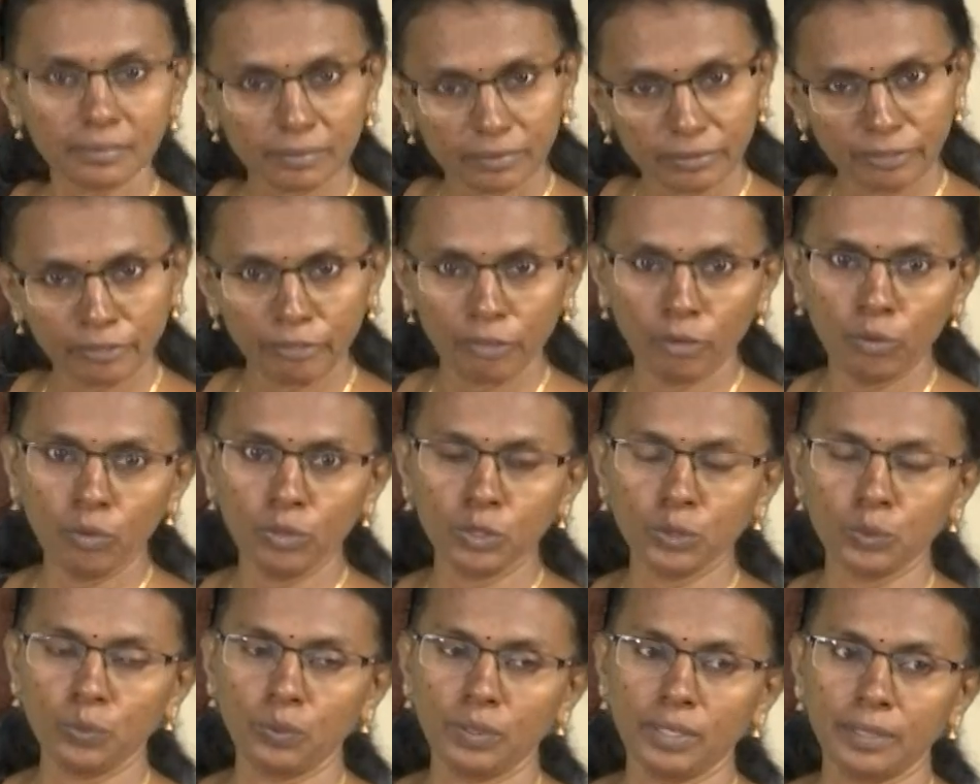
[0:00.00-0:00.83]

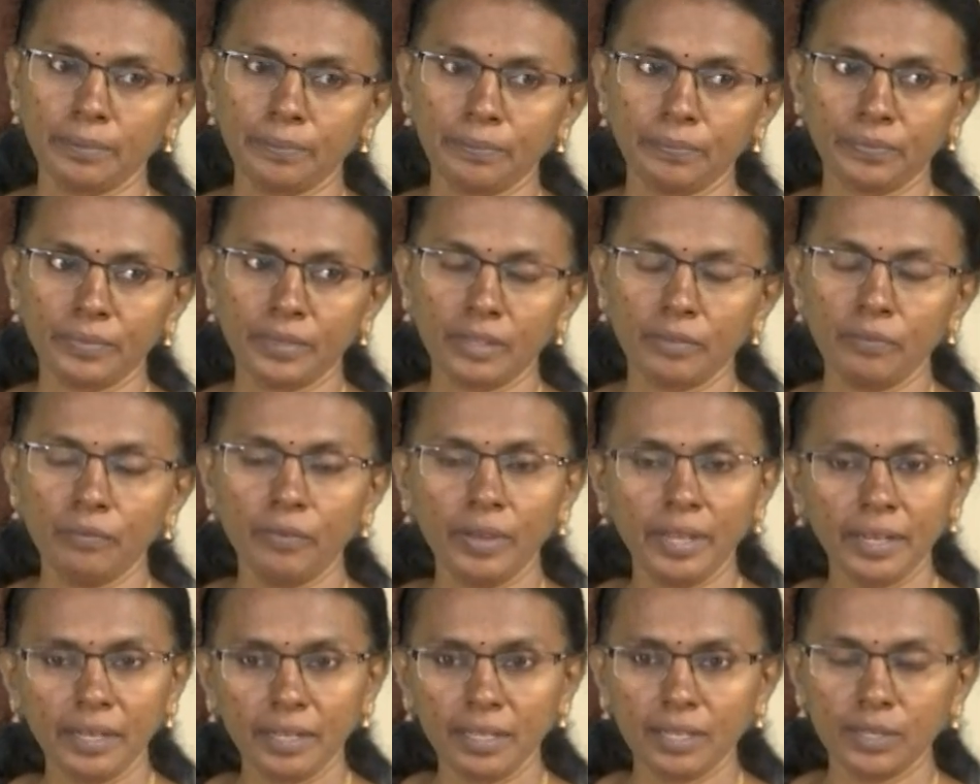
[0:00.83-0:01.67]
Fourth one.
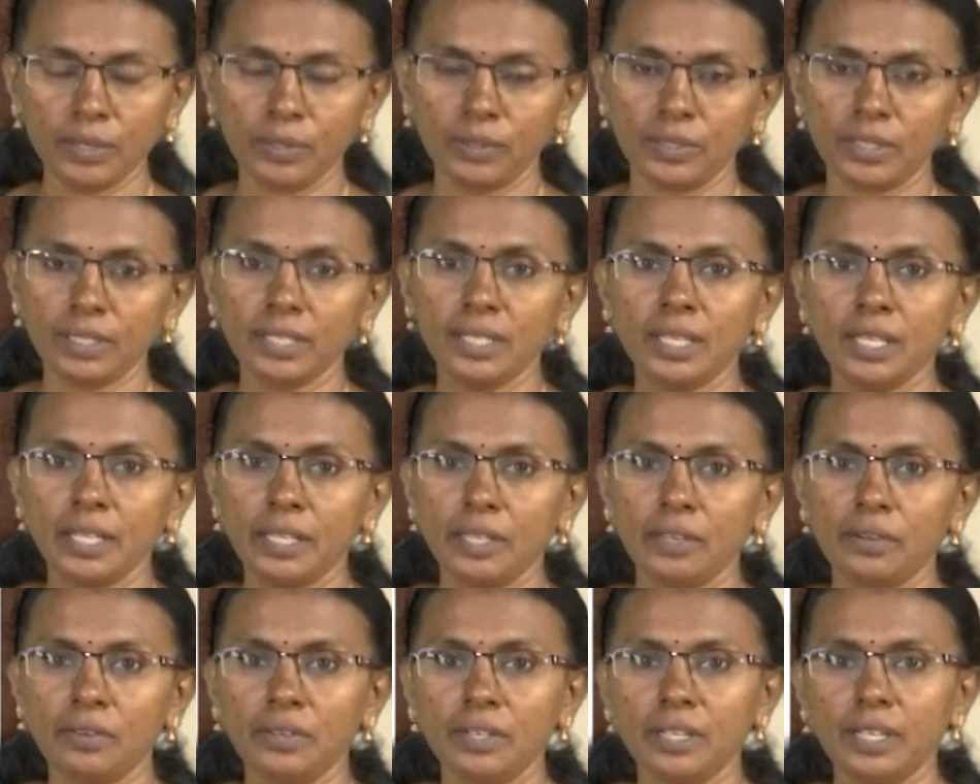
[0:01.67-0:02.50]
Very good.
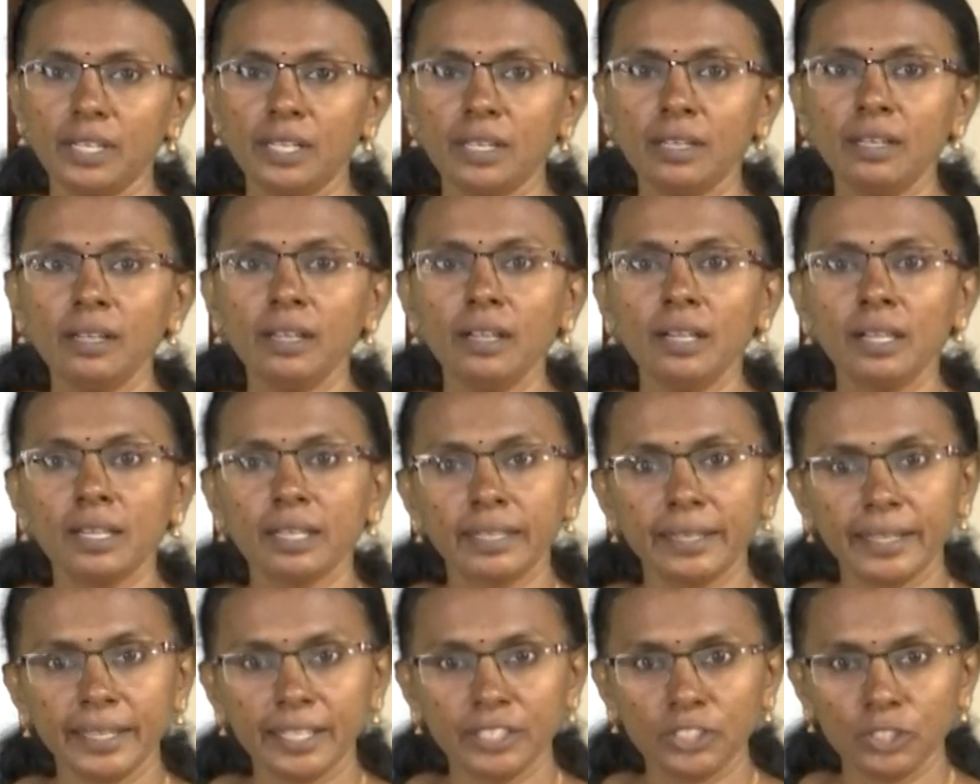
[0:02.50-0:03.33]
You have done a
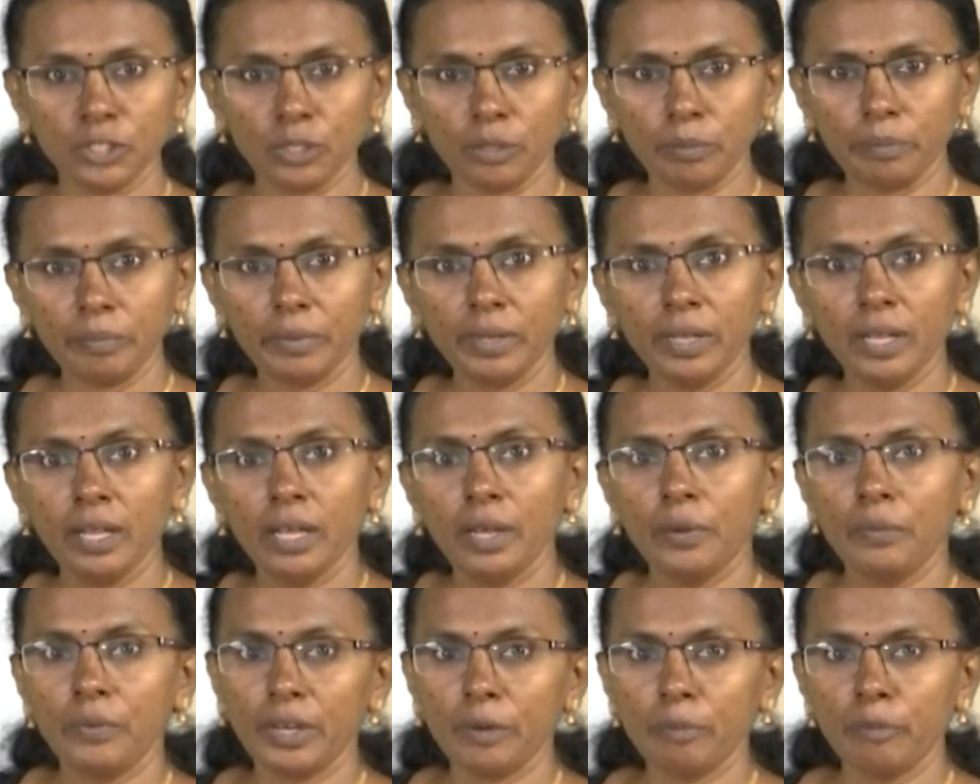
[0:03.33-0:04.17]
great job.
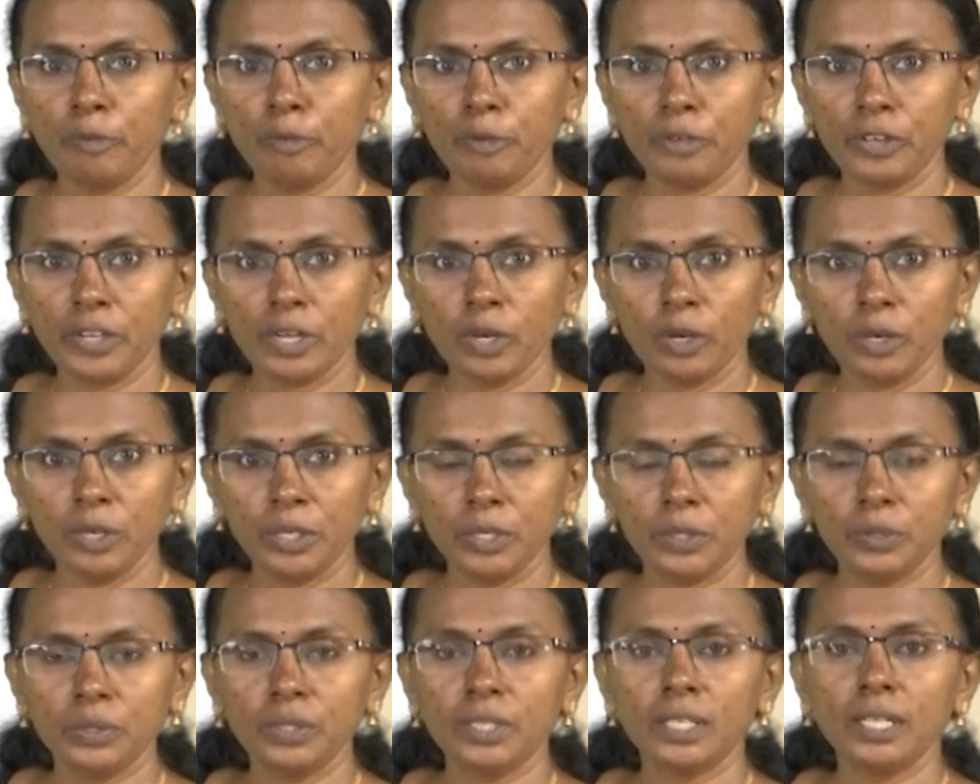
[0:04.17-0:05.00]
We are moving on
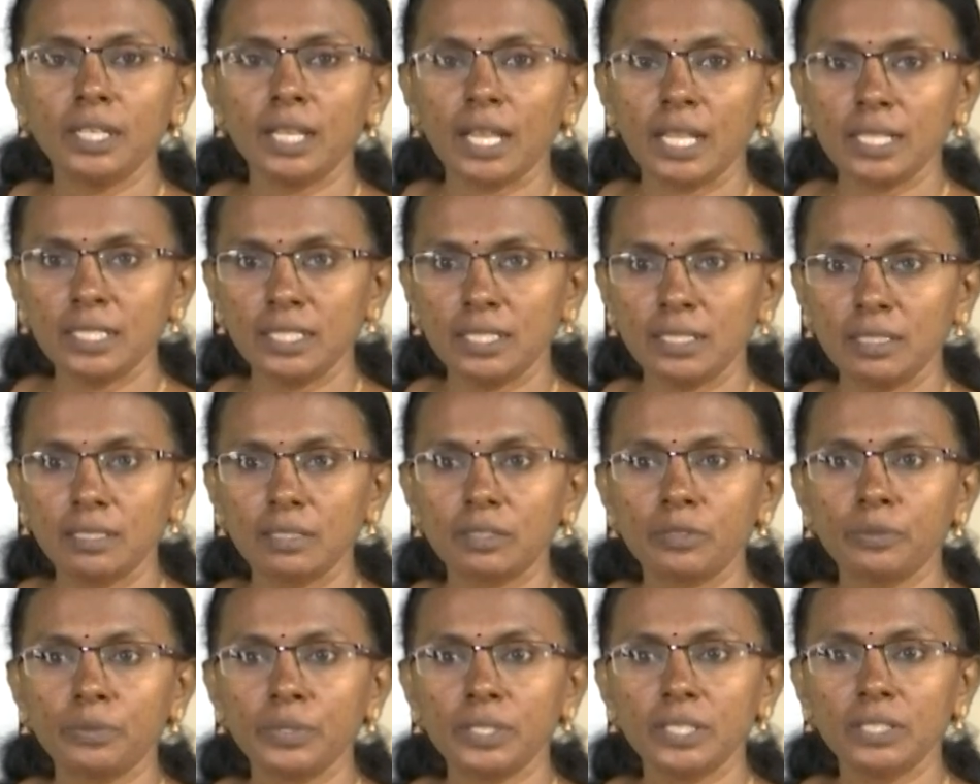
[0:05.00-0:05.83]
to the last
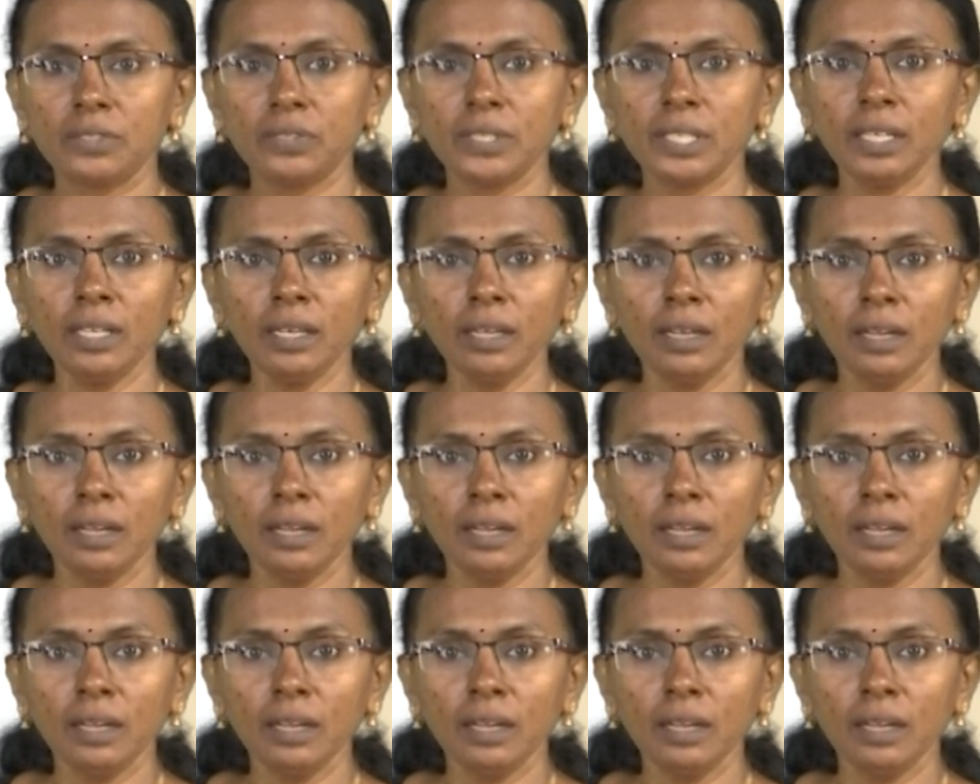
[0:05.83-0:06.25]
question.